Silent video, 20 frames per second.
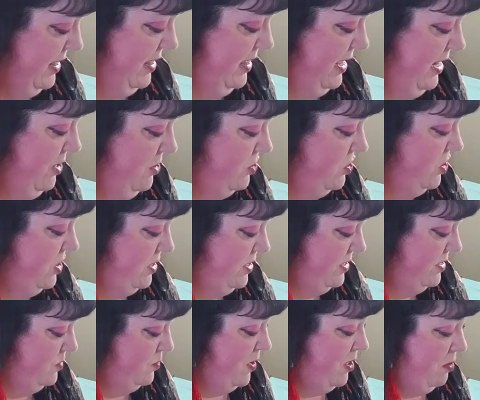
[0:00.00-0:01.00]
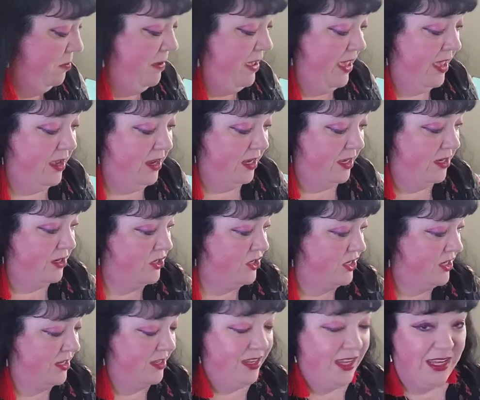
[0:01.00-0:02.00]
they are just as well packaged
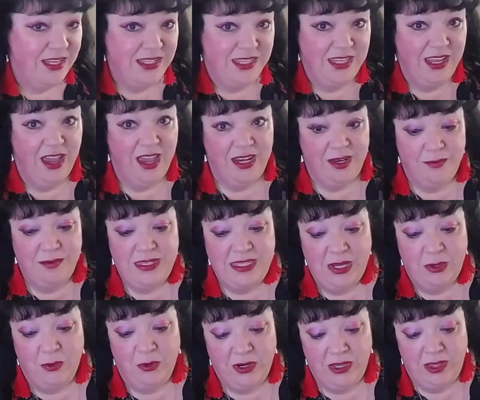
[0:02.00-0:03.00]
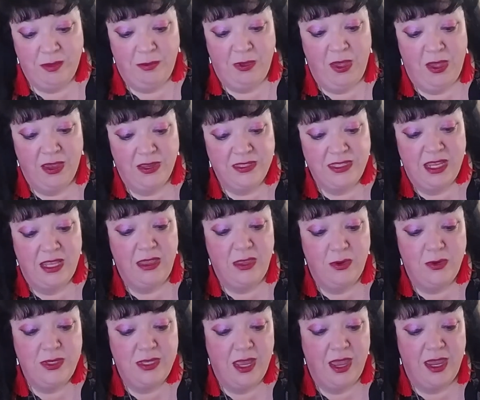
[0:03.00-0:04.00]
as the items that were in the box. And
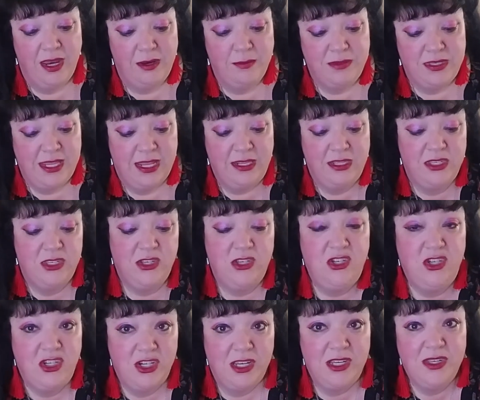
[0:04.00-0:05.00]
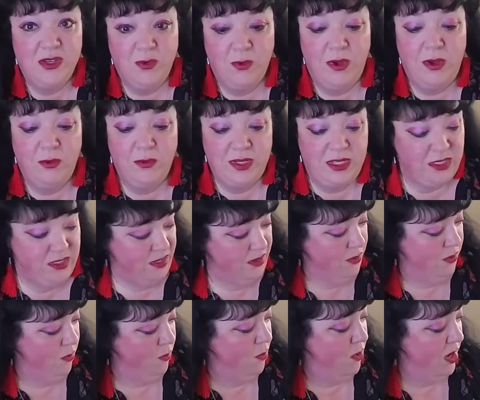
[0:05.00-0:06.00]
those items, that's just what was
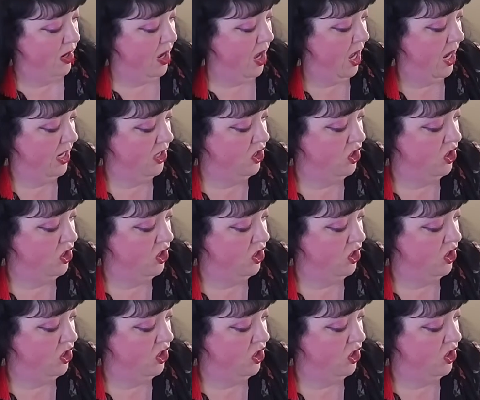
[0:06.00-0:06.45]
what I